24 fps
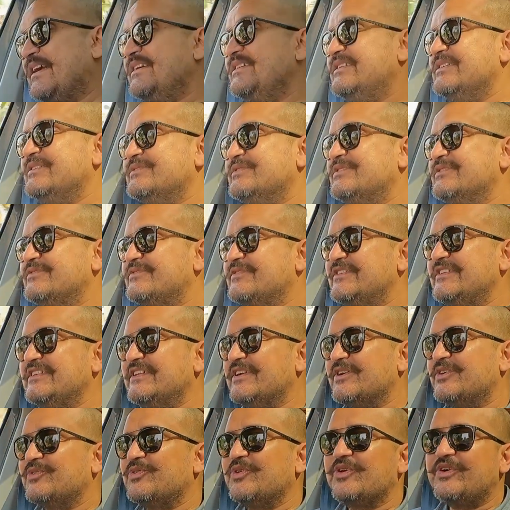under 50,
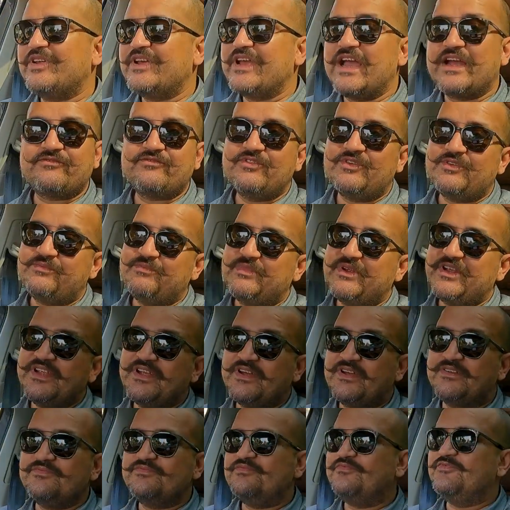the Kodiaq would be
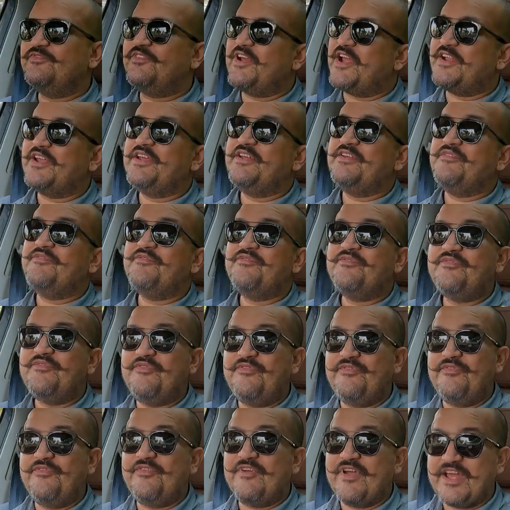a very,
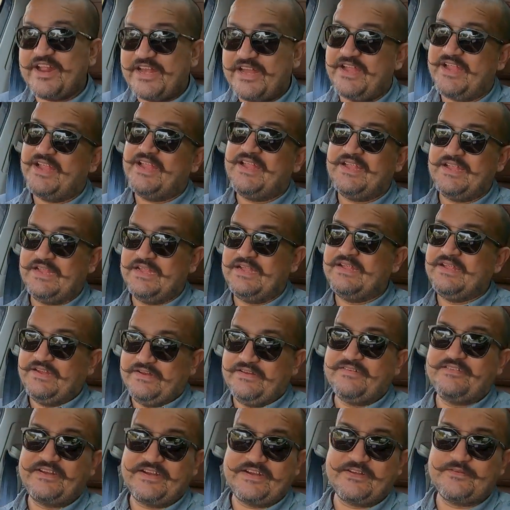very
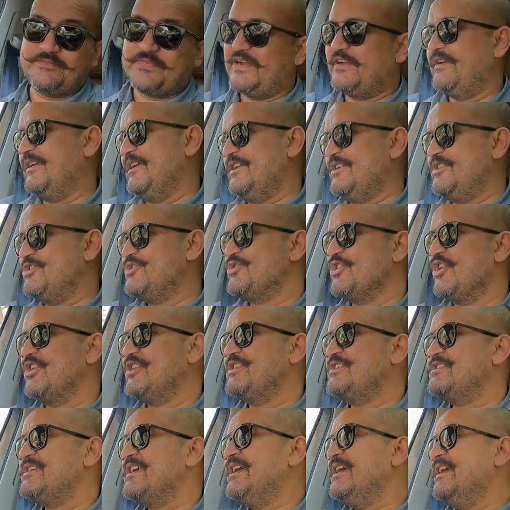recommended
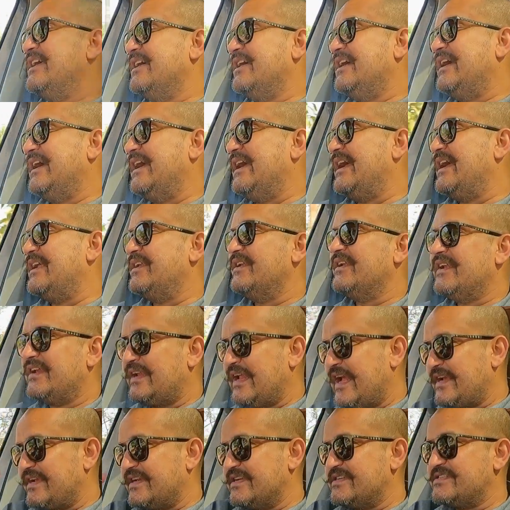choice. And
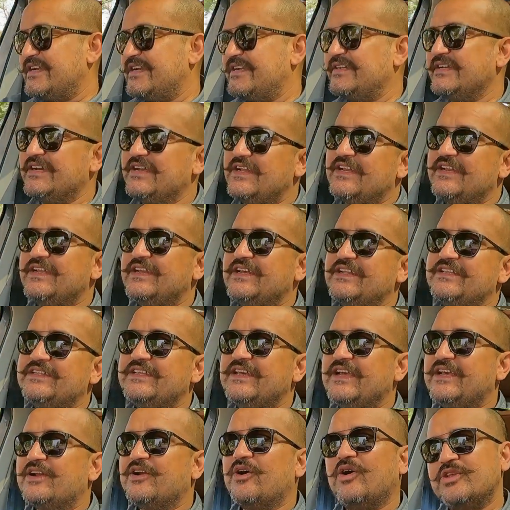like I said earlier,
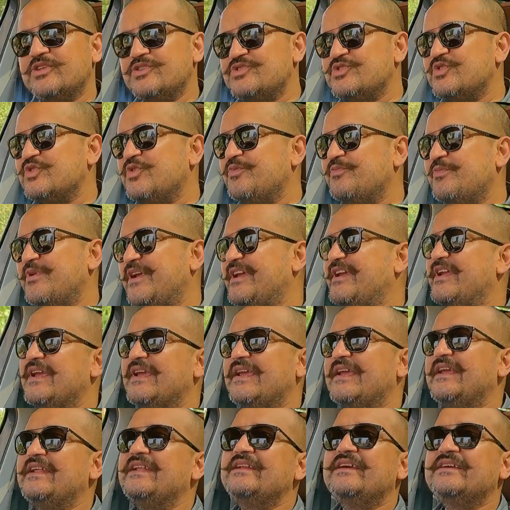they're also
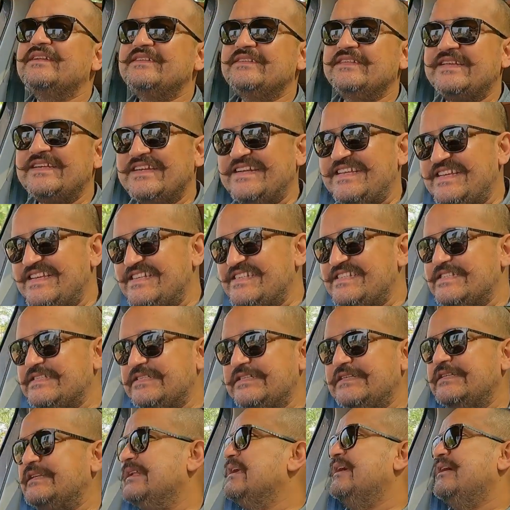bringing in the
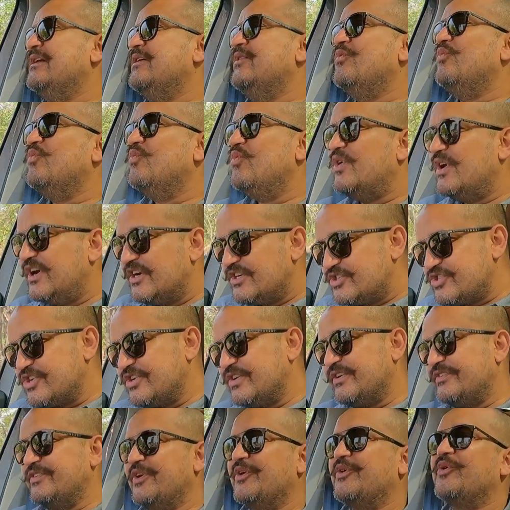diesel
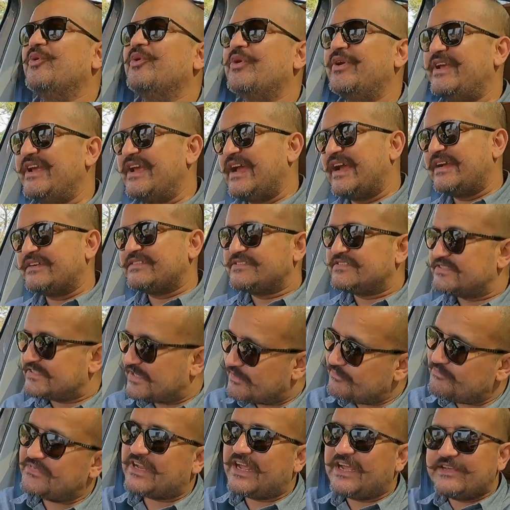version of the Kodiaq
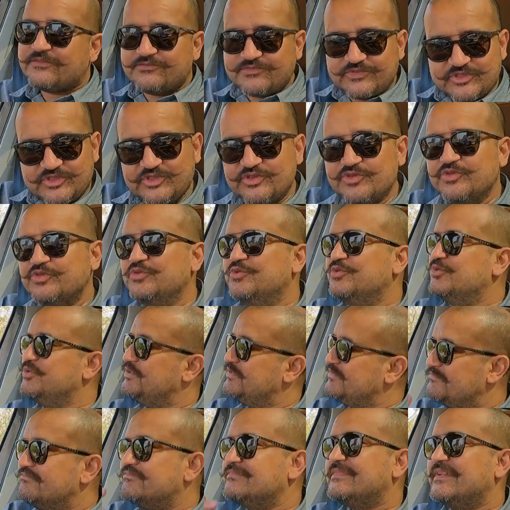sometime
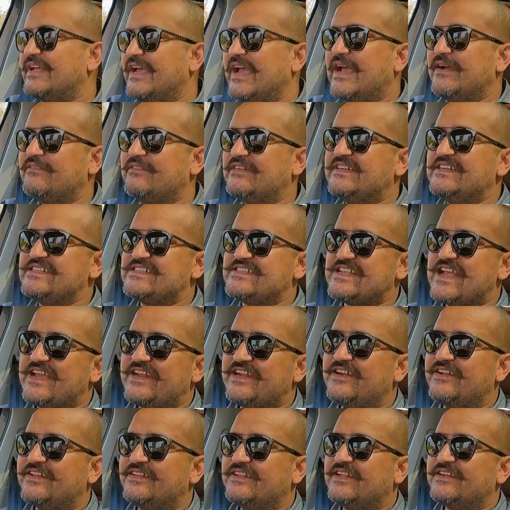soon. They haven't
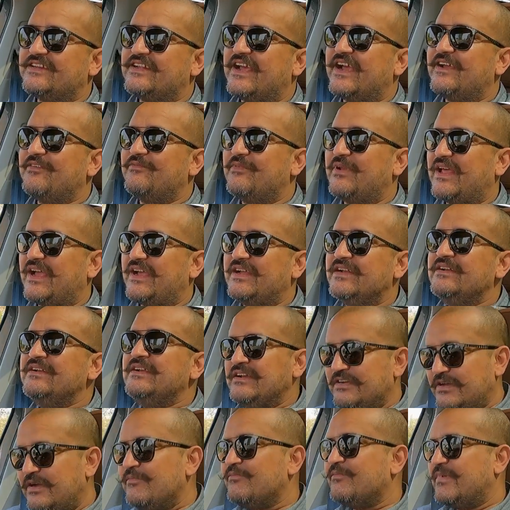decided on the timeline,
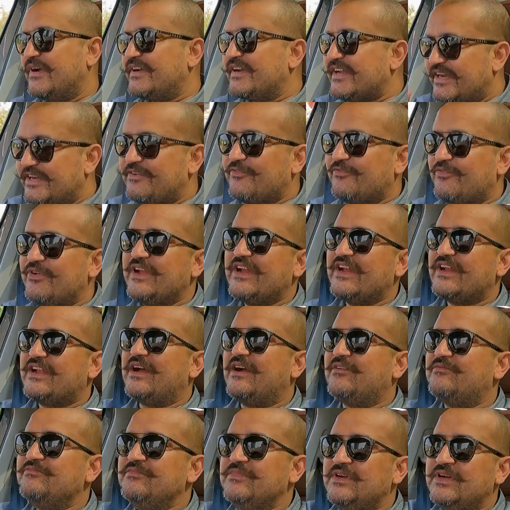but it will
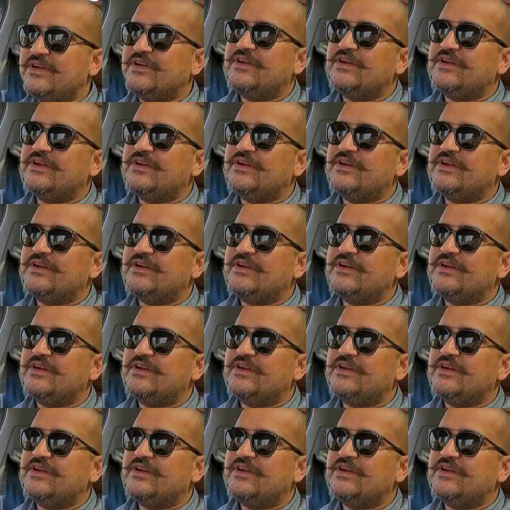come.